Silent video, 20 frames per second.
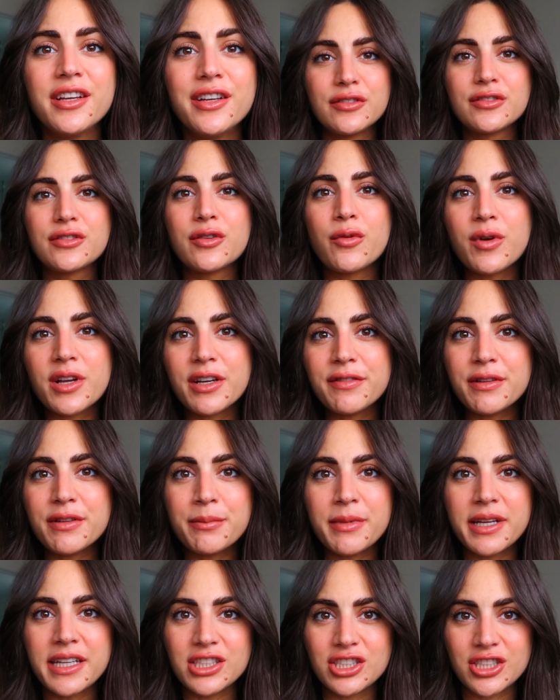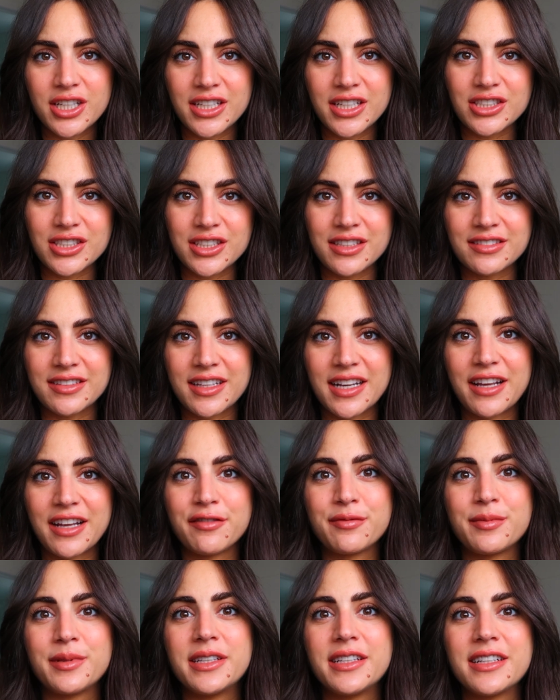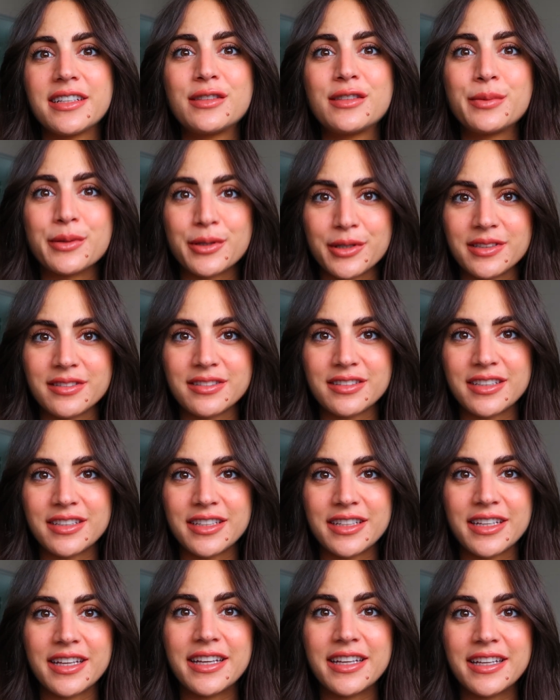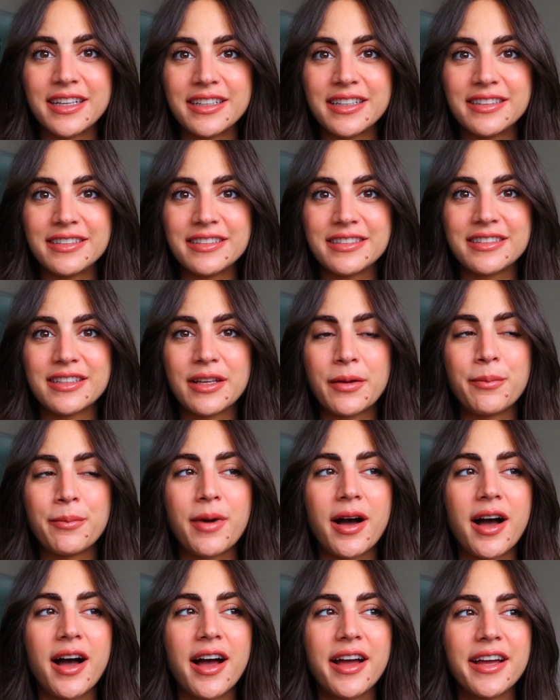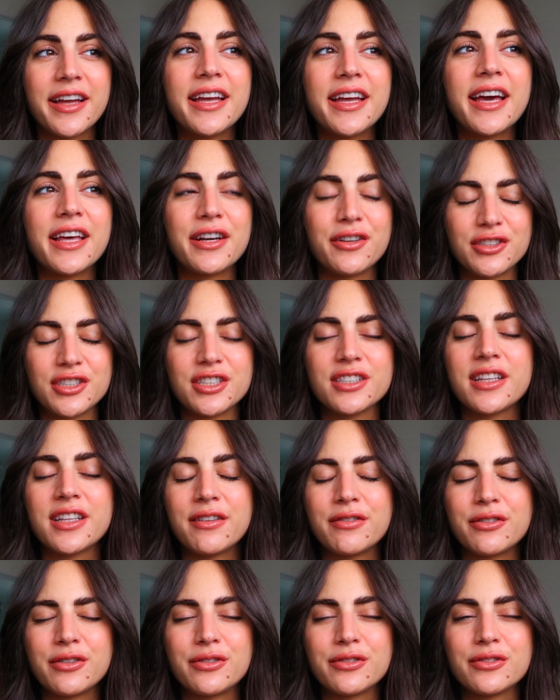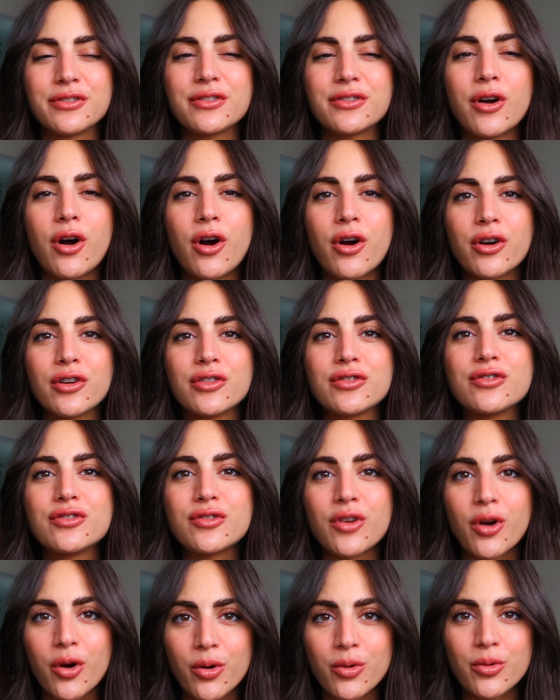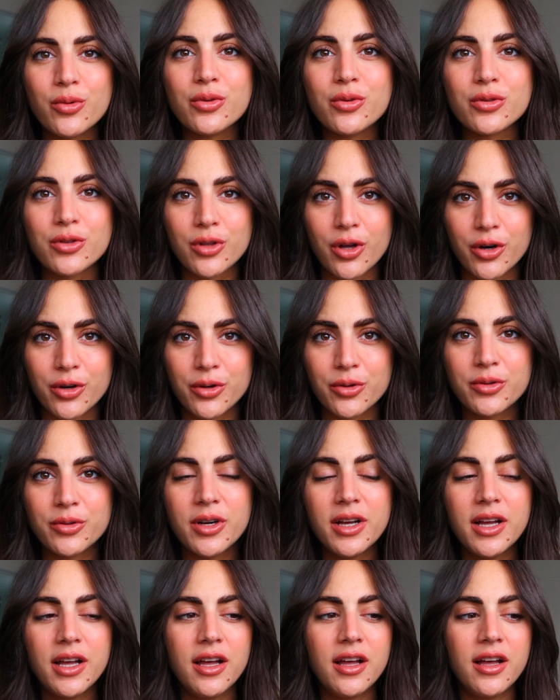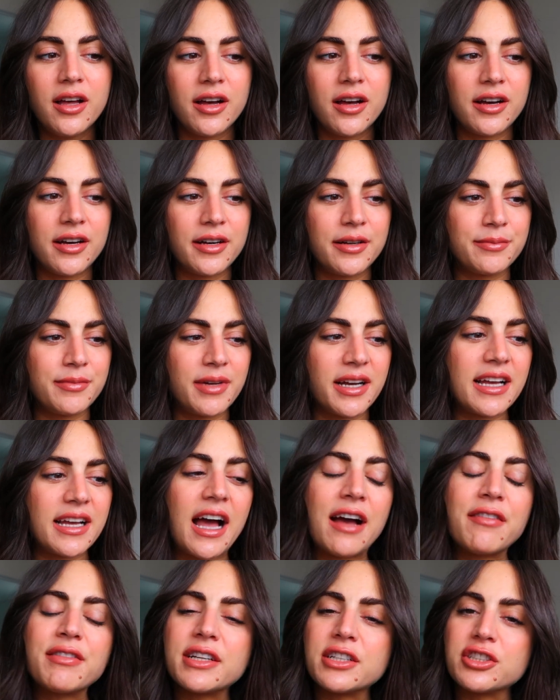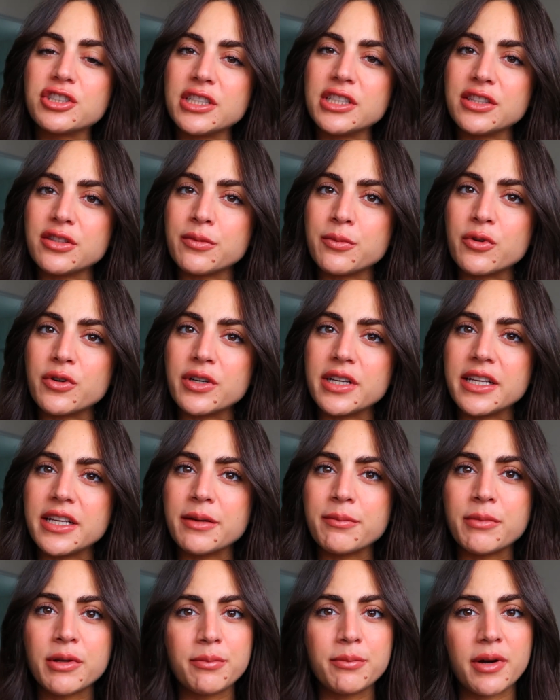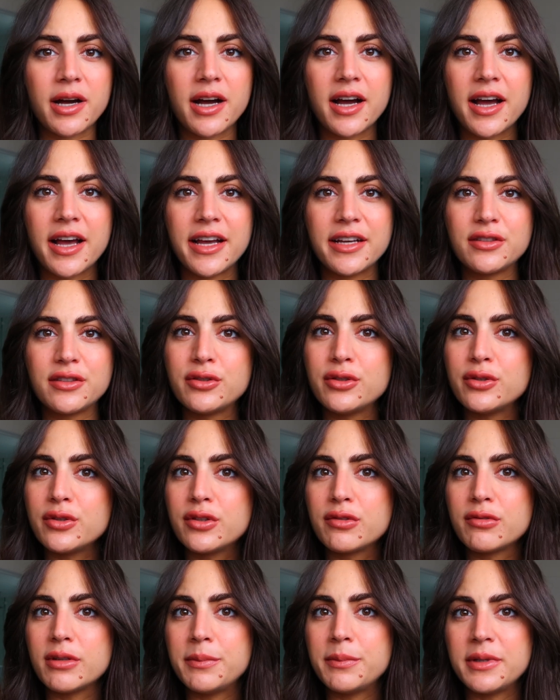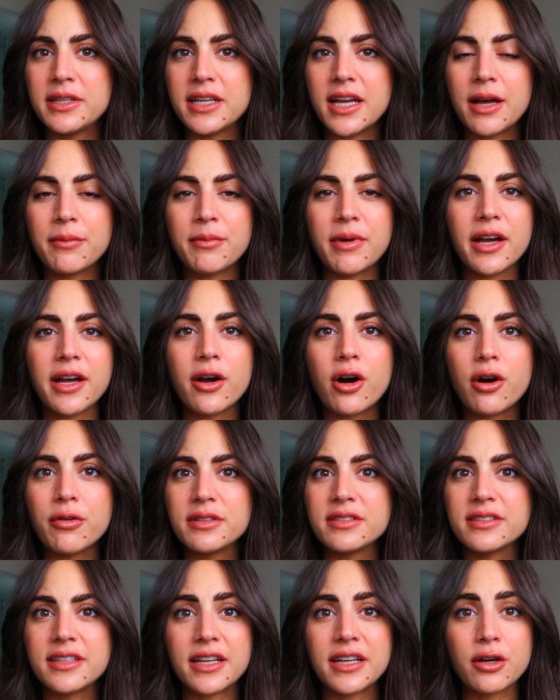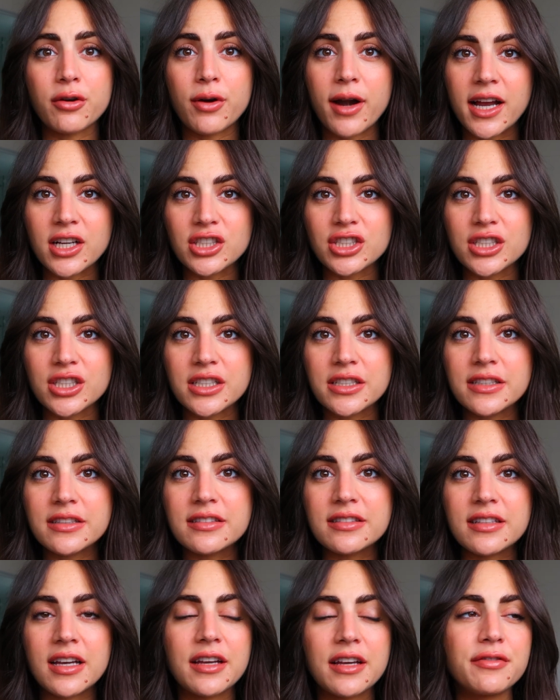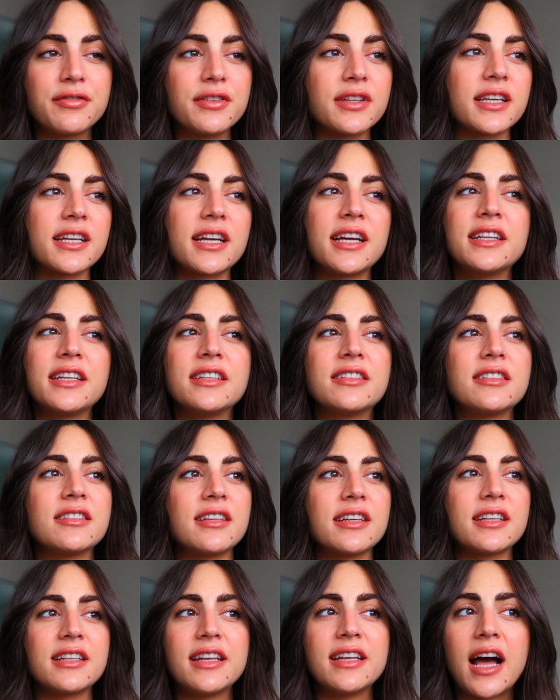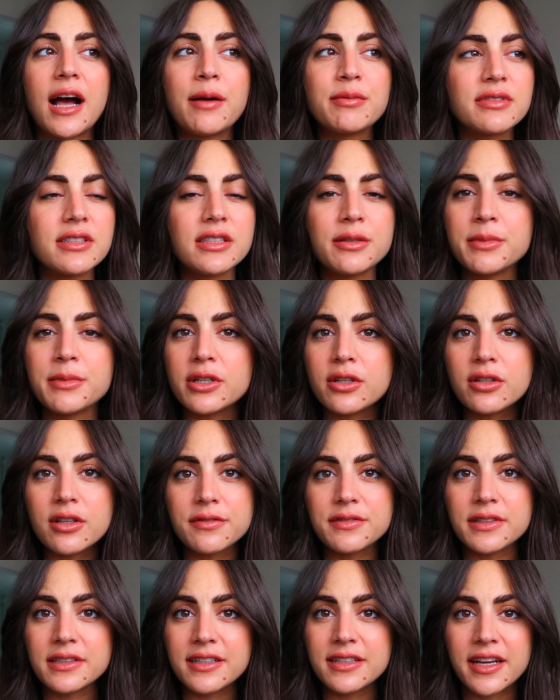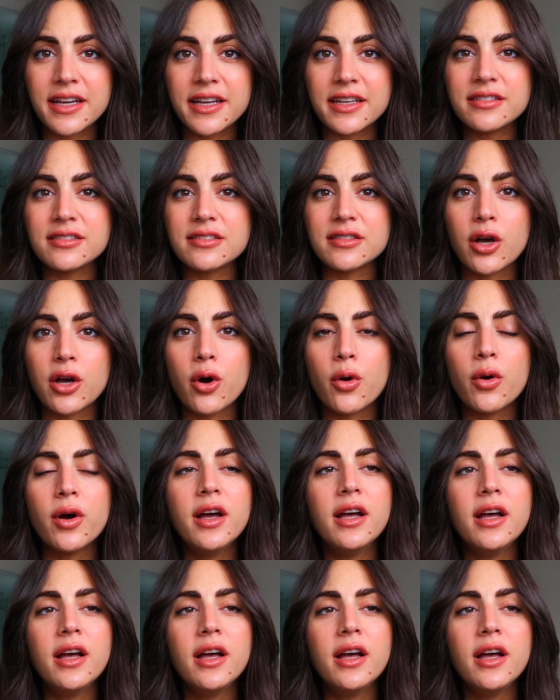So one of the main changes that I've been experiencing is my energy levels are so low. I have energy in the morning, but by 2-3 p.m. I always get crashes. I feel like I need to take naps in the middle of the day, so